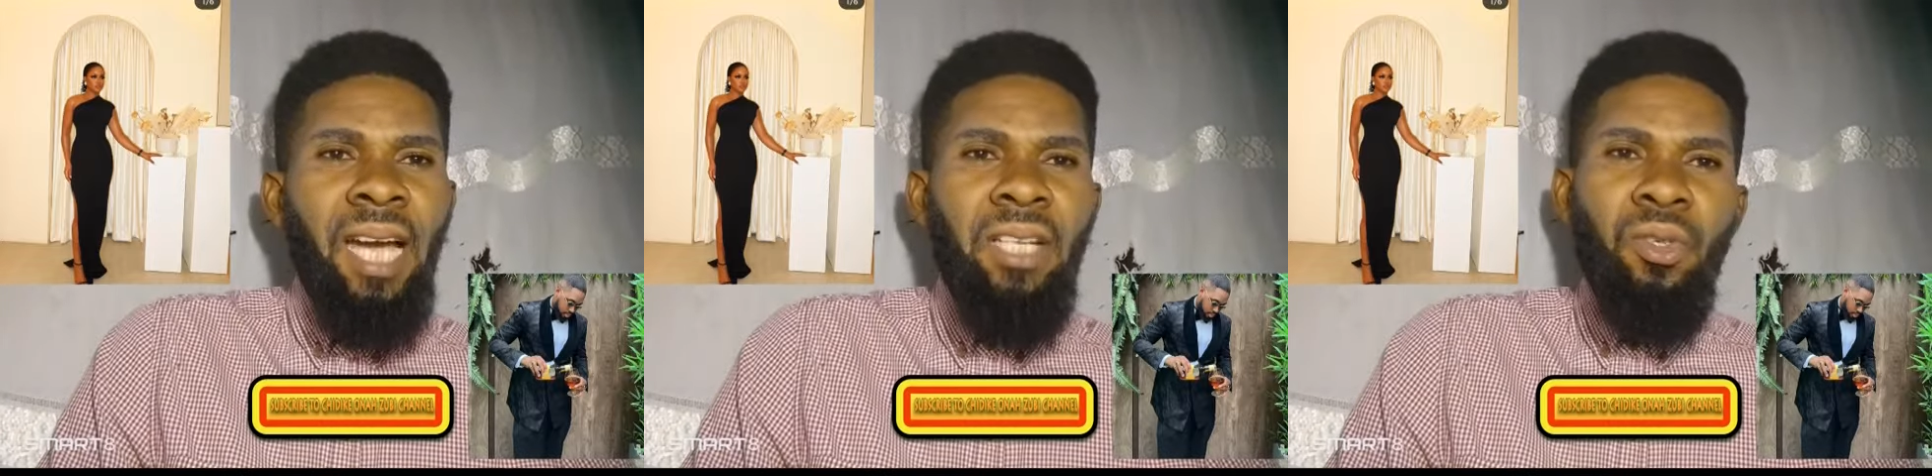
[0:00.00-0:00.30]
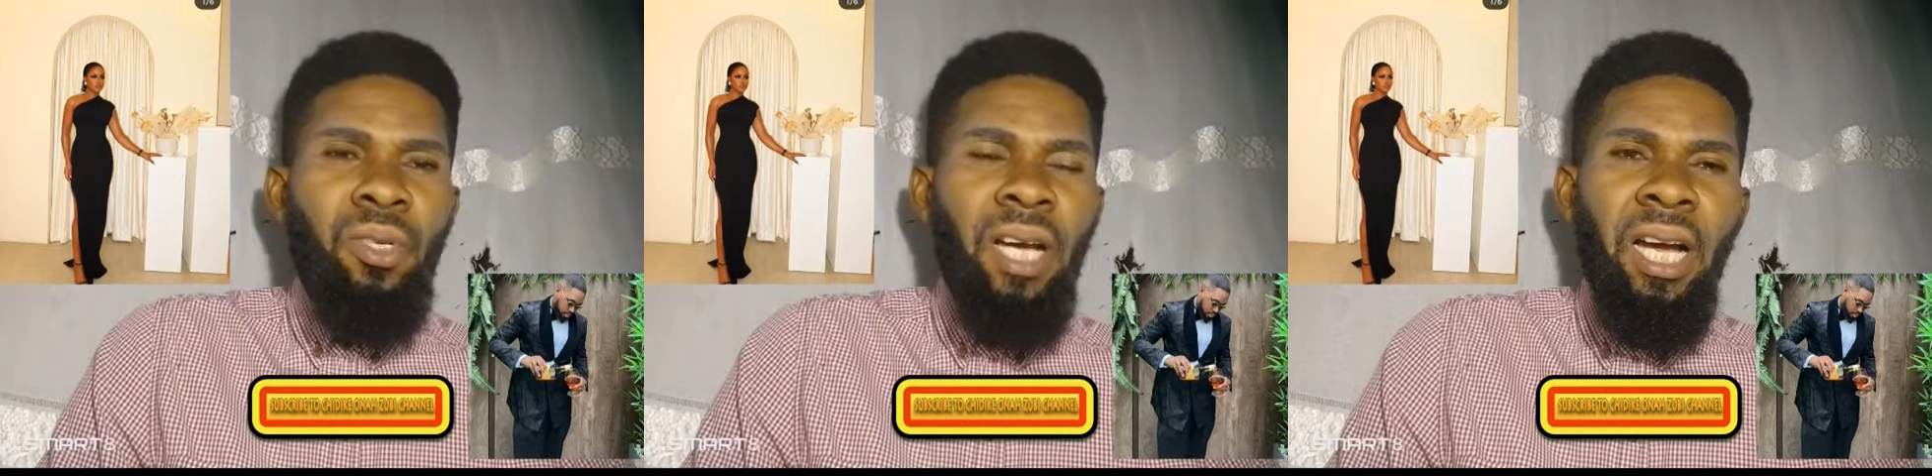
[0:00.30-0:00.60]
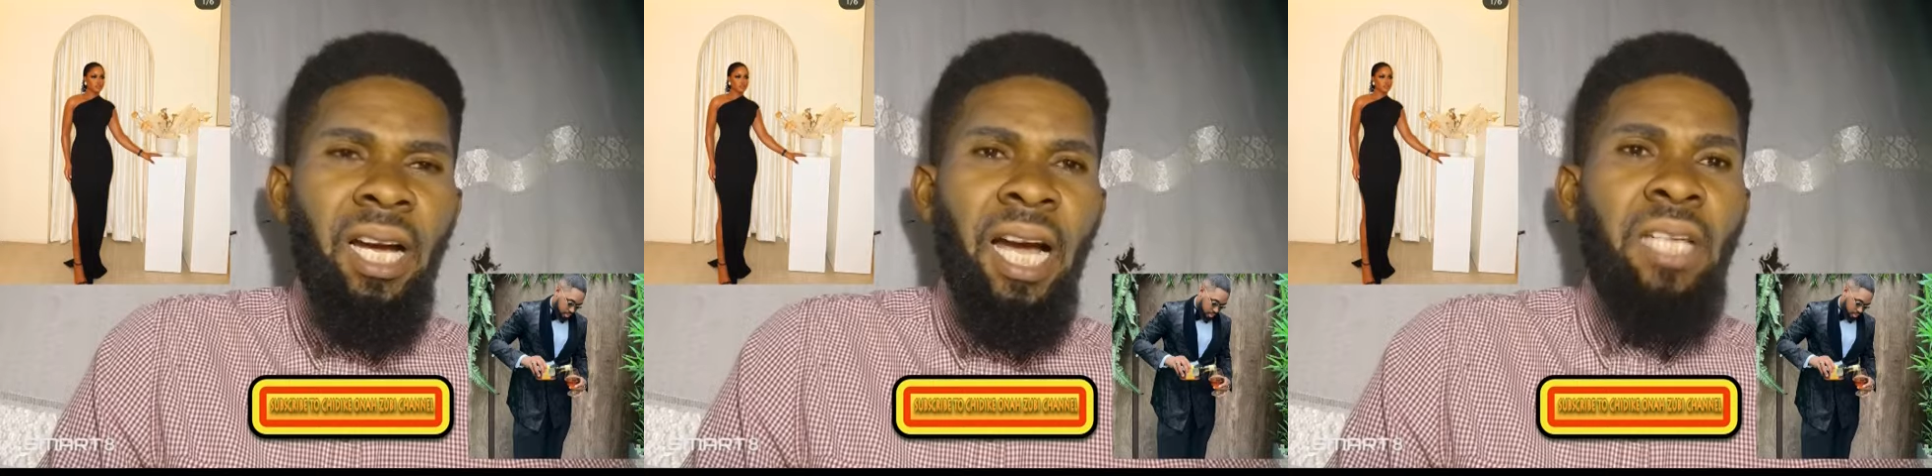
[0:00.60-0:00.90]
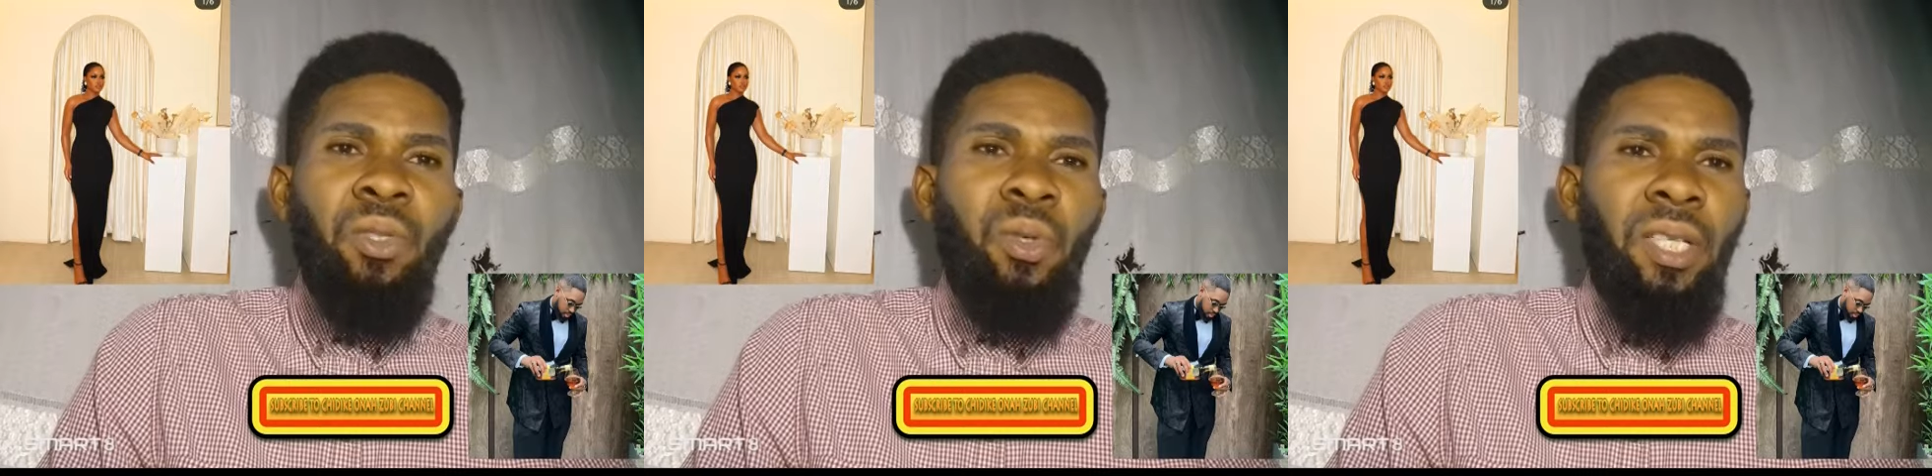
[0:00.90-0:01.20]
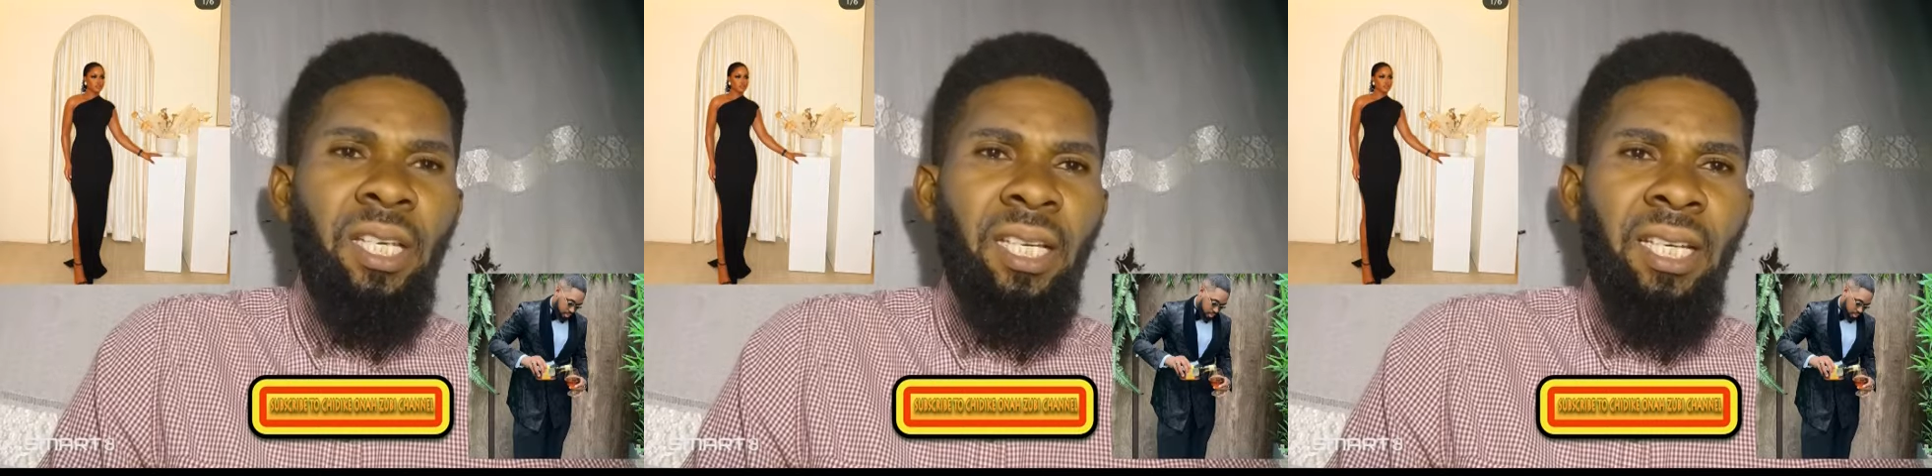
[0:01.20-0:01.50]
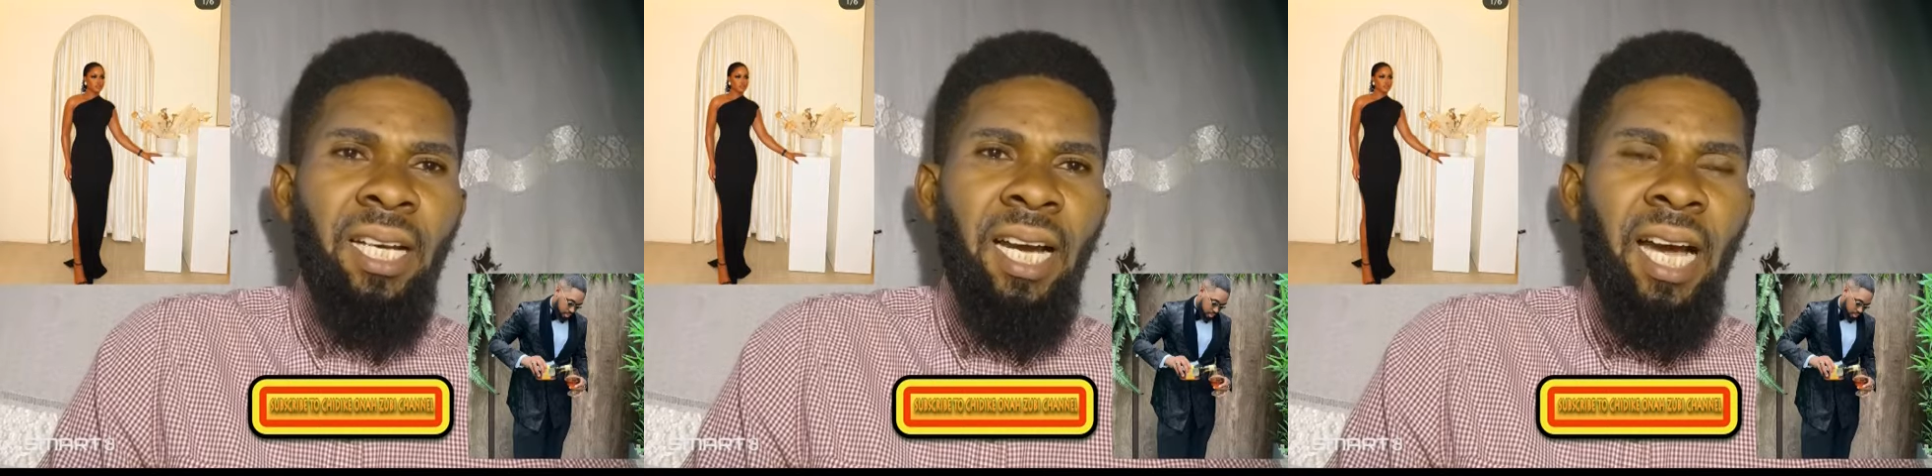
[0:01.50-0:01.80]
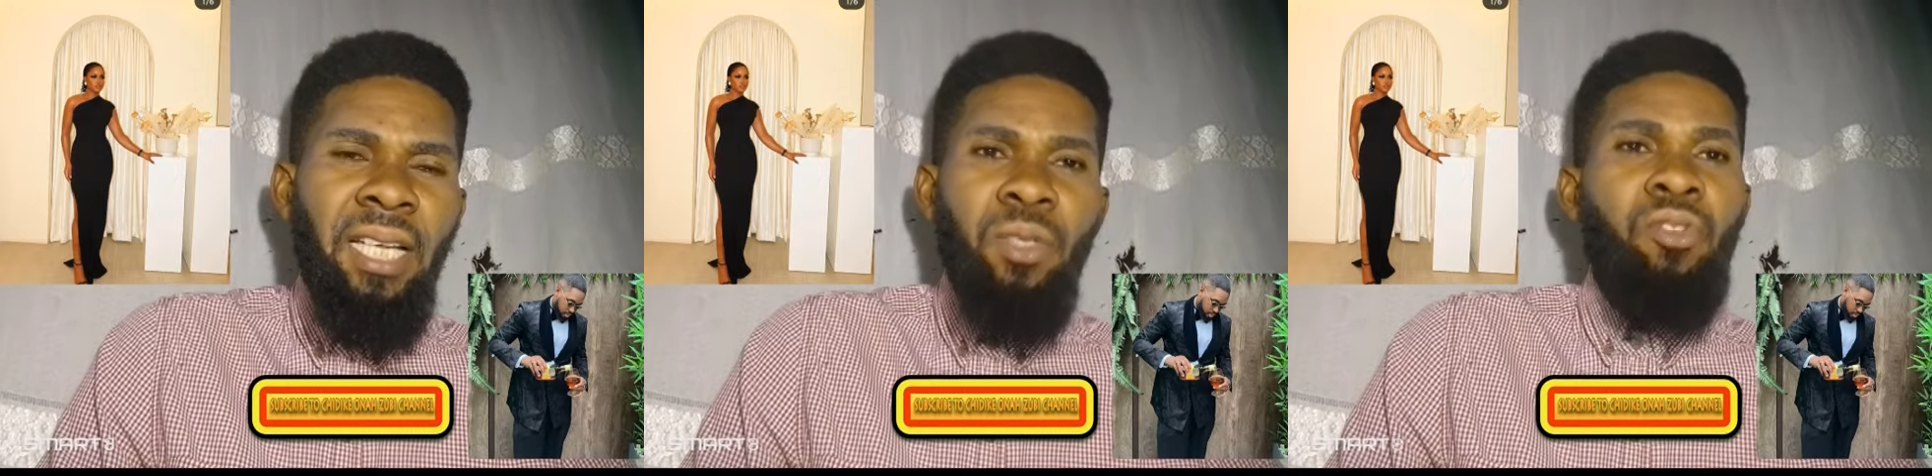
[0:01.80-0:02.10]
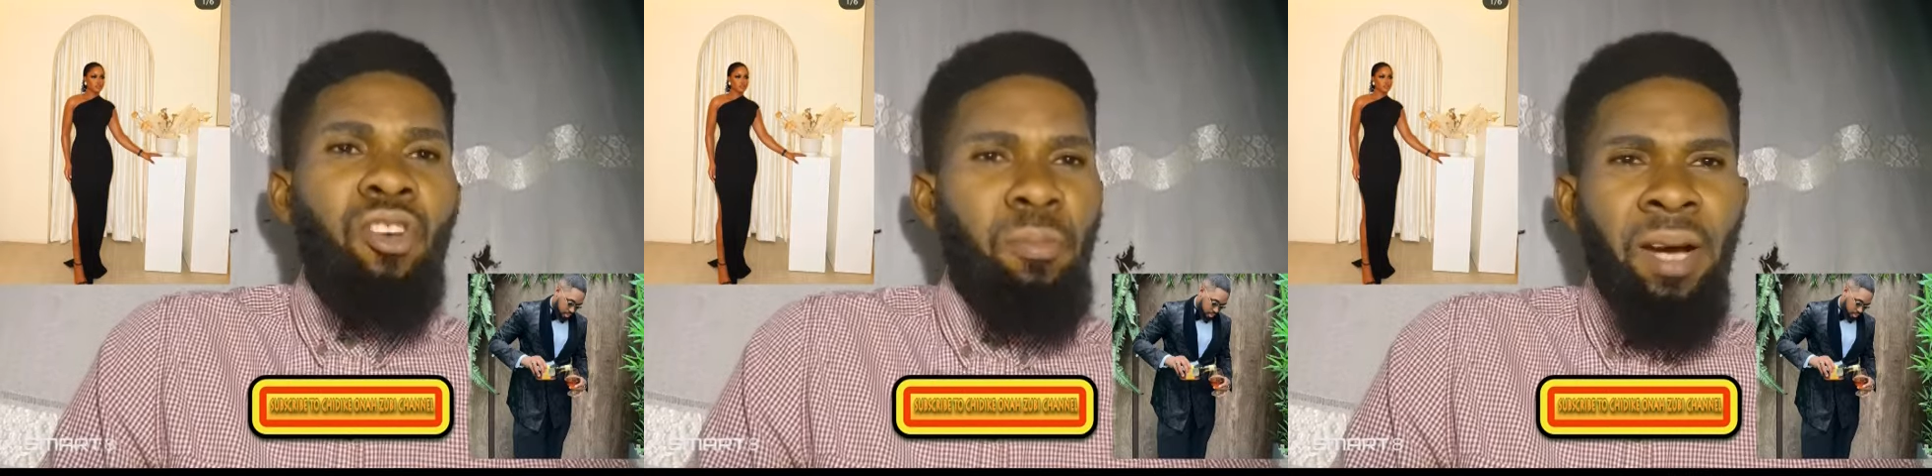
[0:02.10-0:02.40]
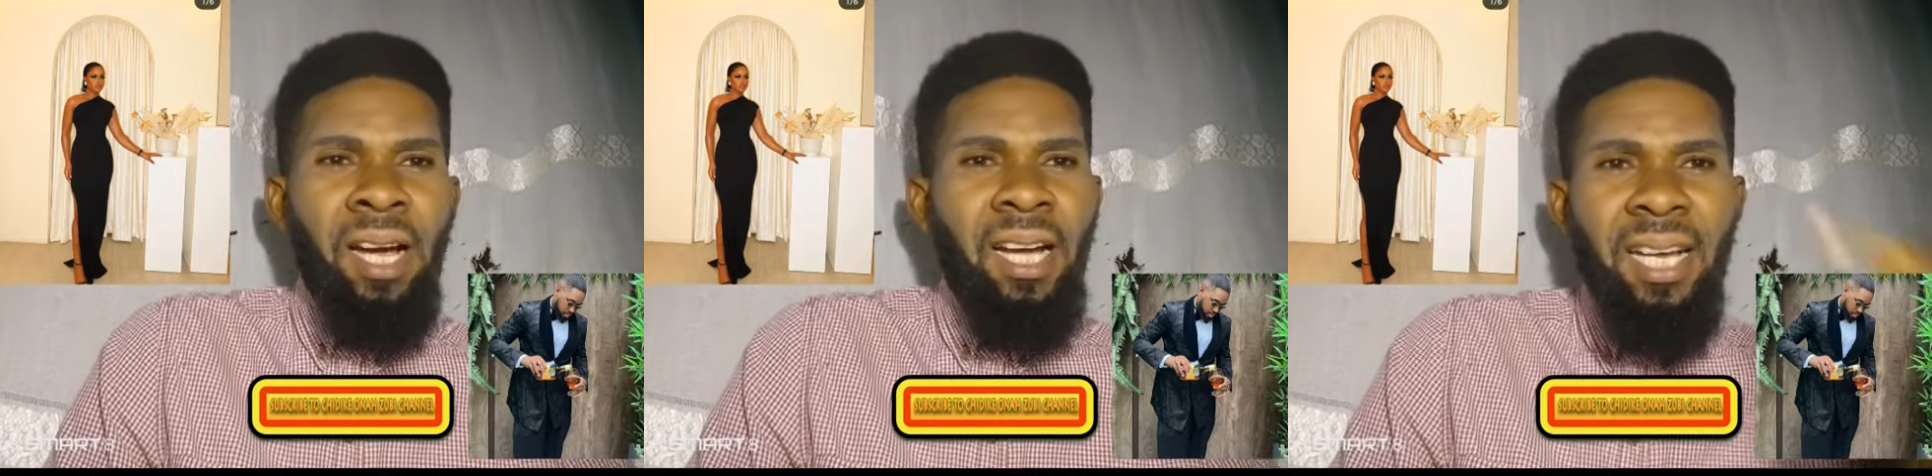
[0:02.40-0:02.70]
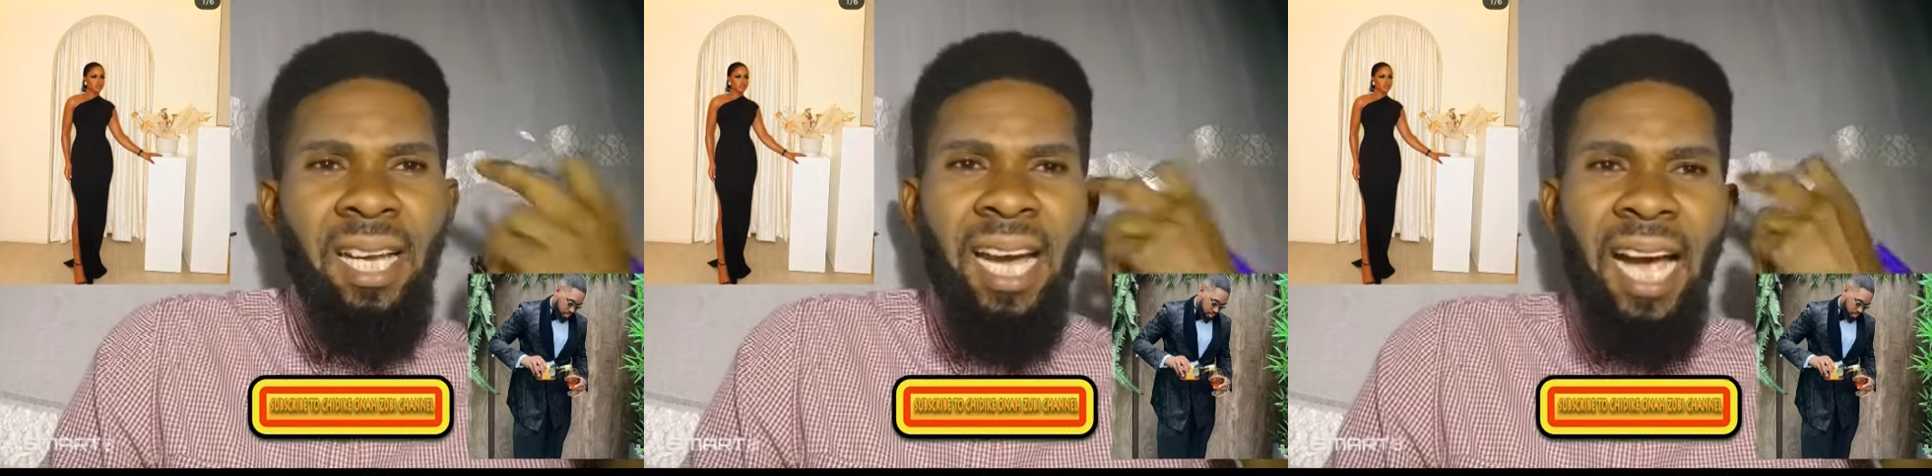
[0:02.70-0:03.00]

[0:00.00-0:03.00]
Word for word: I told her, Are you okay? Are you normal?